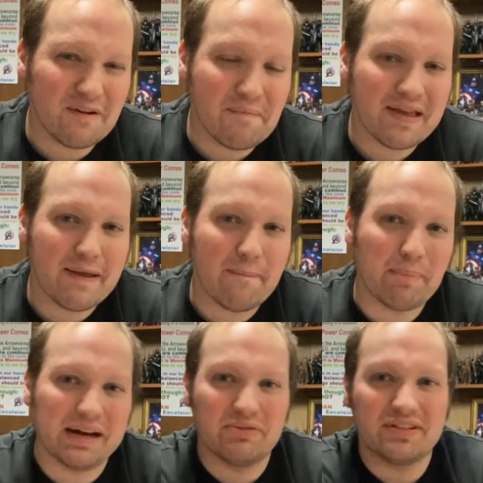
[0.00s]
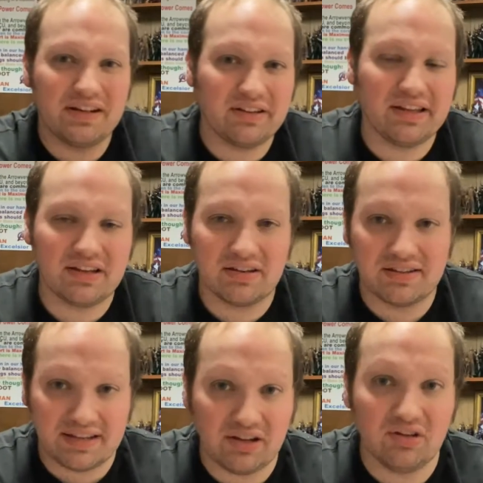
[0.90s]
bit, but it was
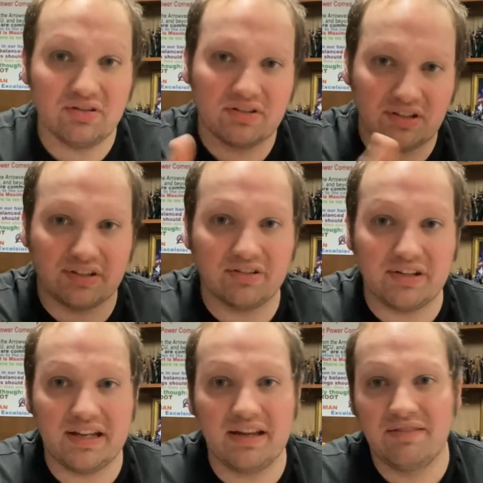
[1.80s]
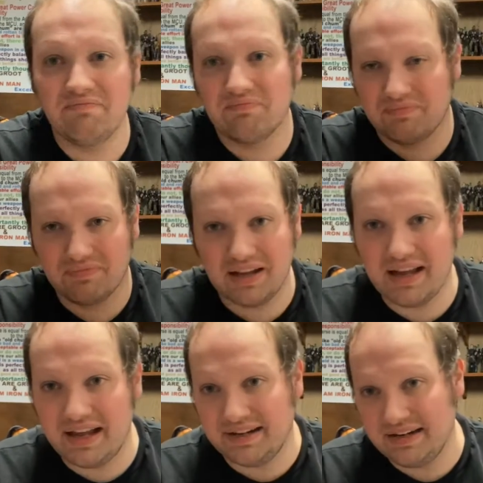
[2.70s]
still clearly
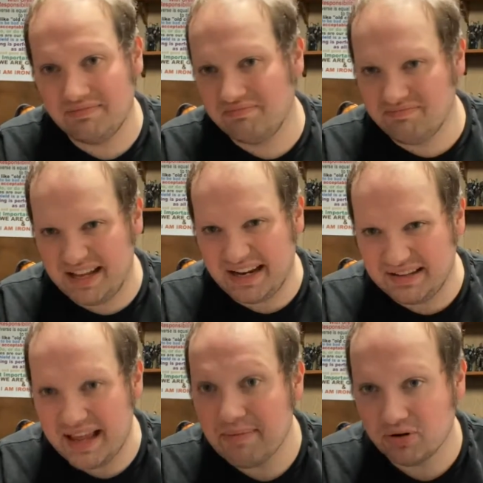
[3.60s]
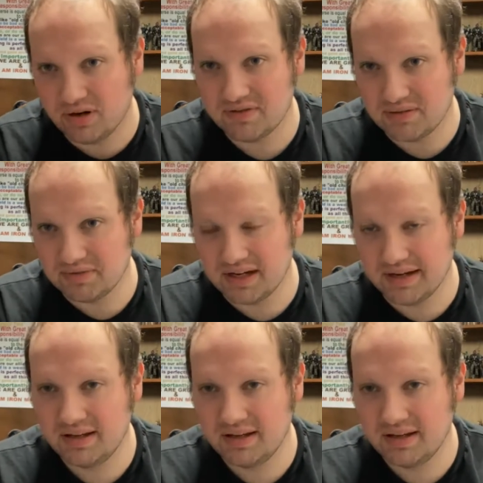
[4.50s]
in a neighborhood of some kind.